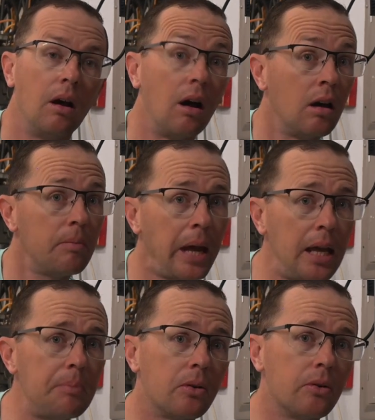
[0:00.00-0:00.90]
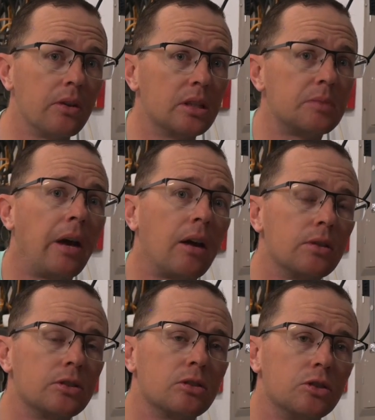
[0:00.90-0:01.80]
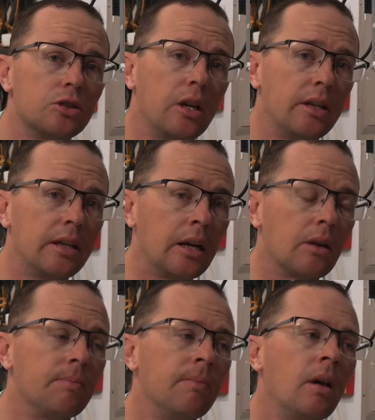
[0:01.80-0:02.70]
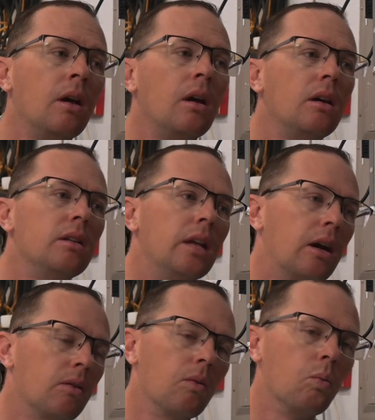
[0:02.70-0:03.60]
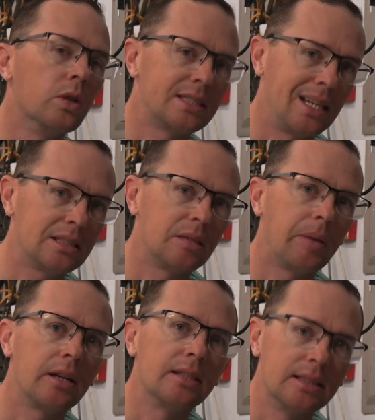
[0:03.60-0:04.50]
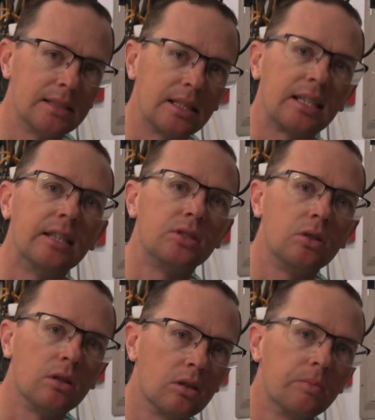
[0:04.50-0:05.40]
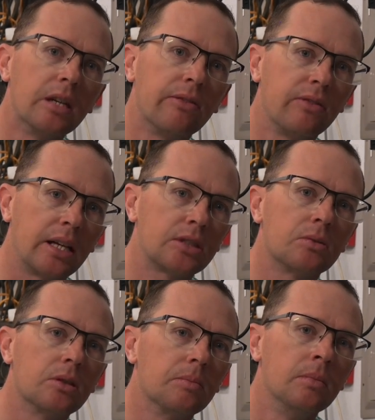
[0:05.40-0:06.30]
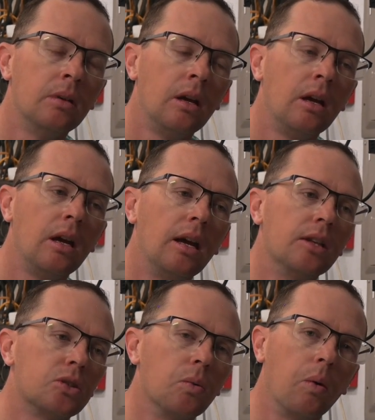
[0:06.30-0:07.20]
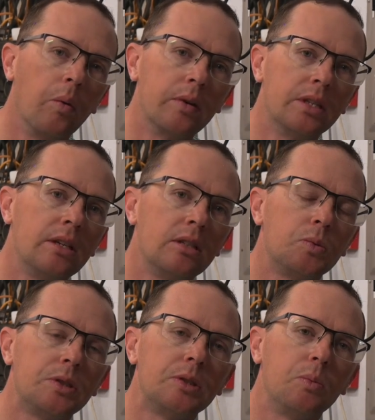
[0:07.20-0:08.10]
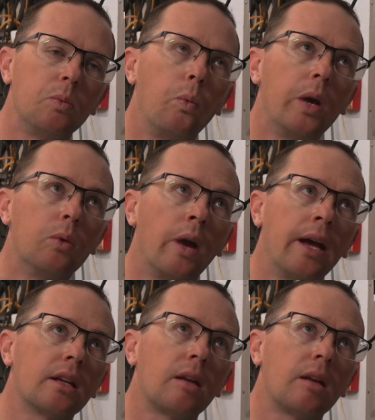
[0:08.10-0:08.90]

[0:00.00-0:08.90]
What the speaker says: On paper, this battery should shut down. Now, what's nice about it is it gives you a little bit of flex room. And so what we did is we ran the